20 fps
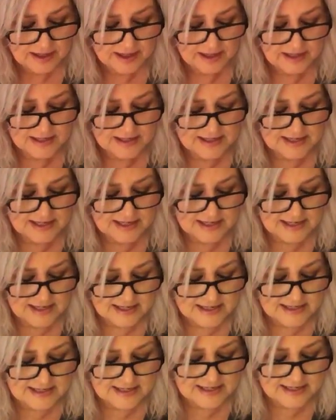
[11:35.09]
And
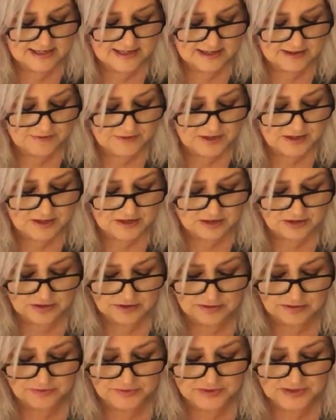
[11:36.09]
it's giving you
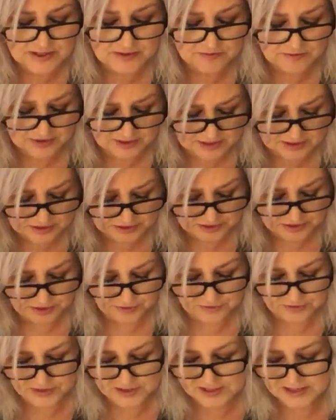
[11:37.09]
this victory
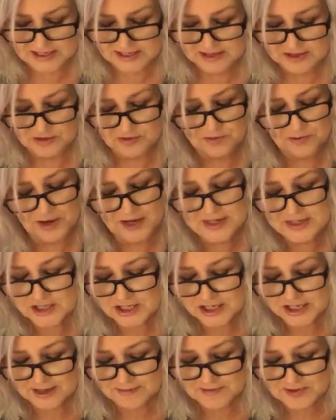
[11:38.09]
over this
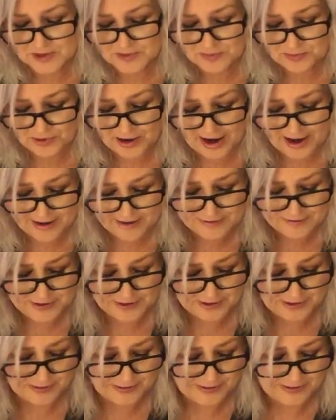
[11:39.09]
situation. I'm so proud of
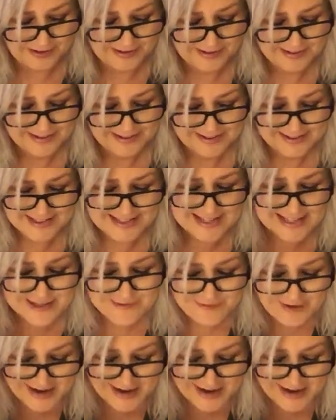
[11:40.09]
you. This is